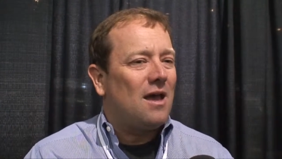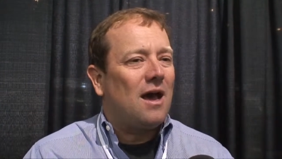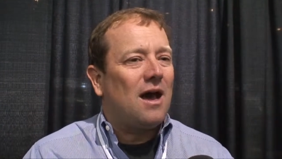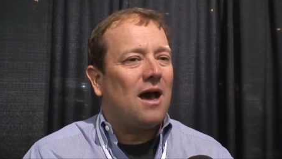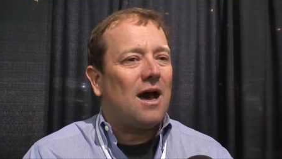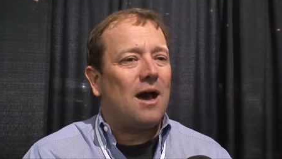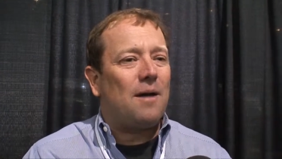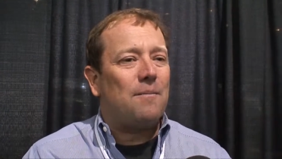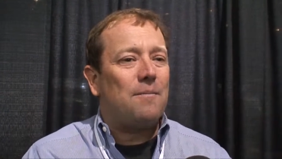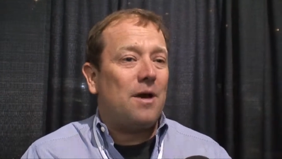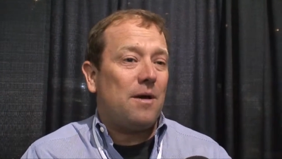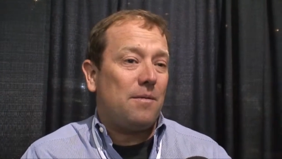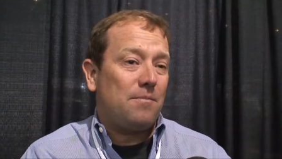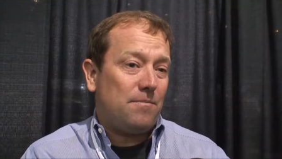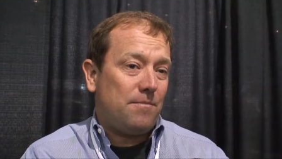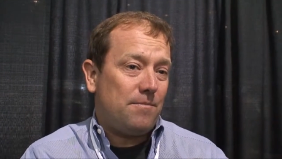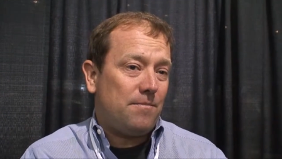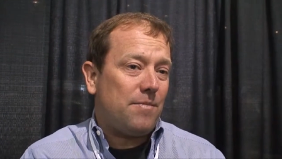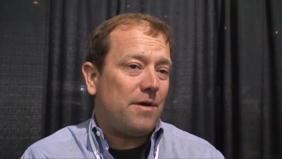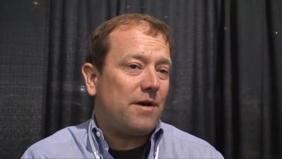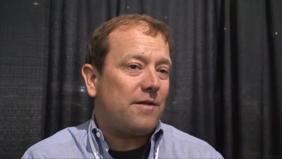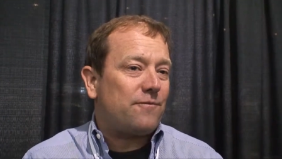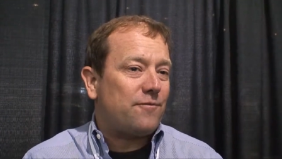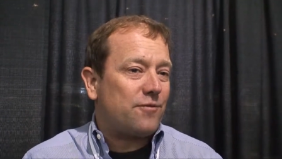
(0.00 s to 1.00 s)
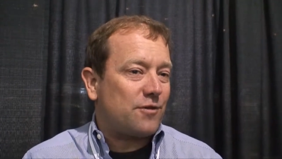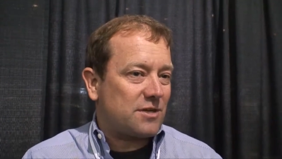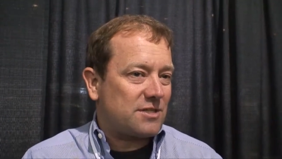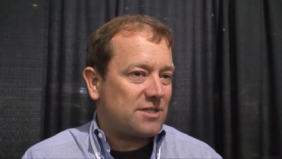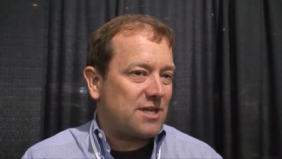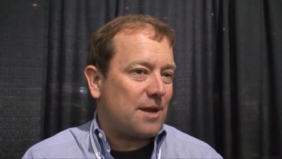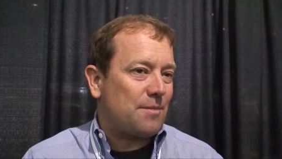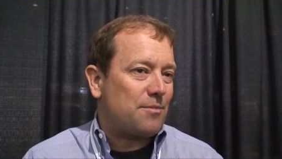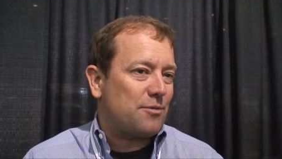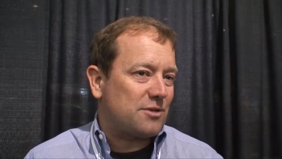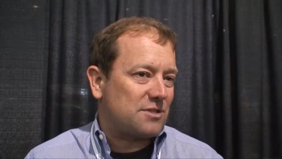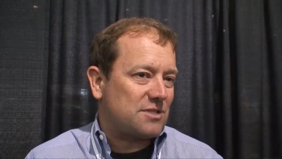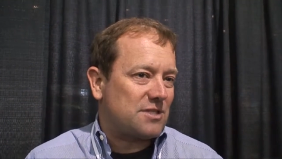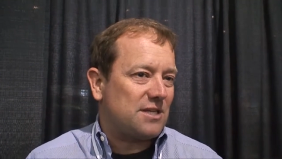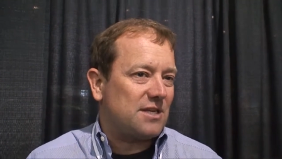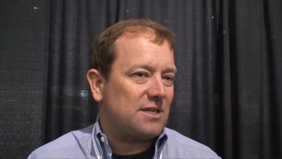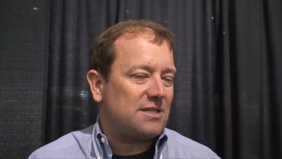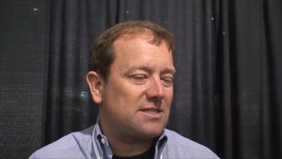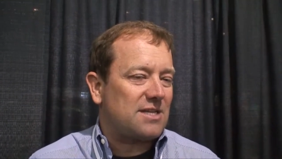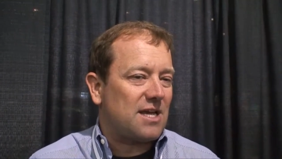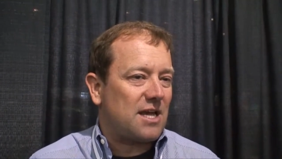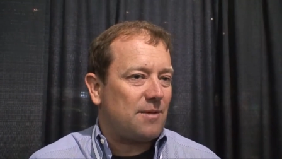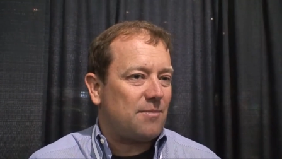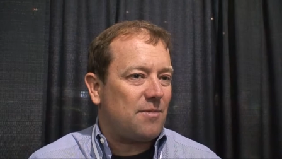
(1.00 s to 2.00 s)
Um, but for example, the city of
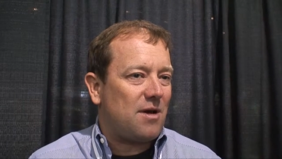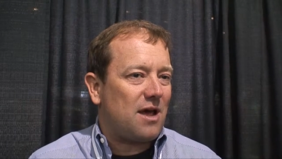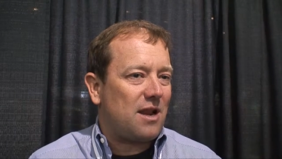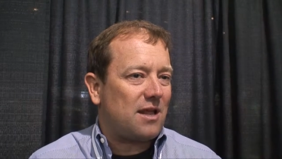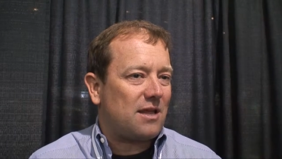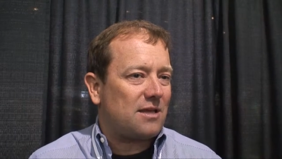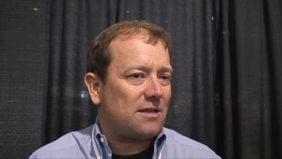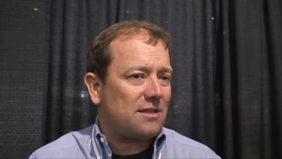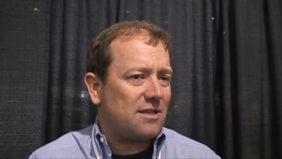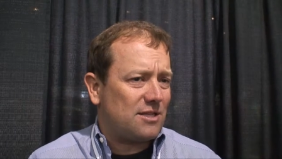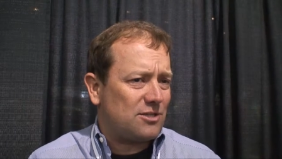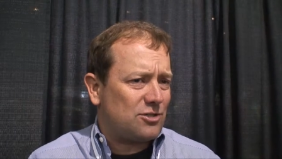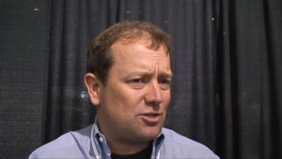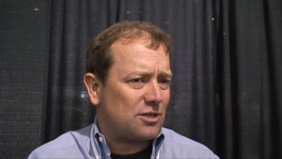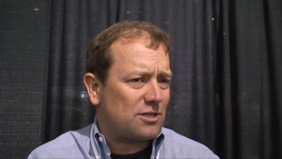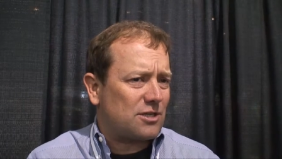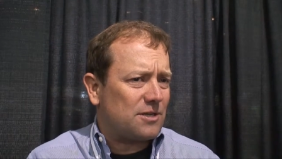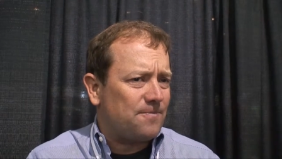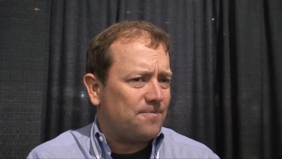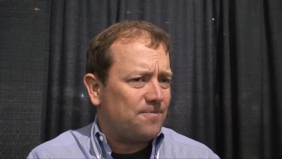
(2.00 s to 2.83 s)
Santa Monica, they took,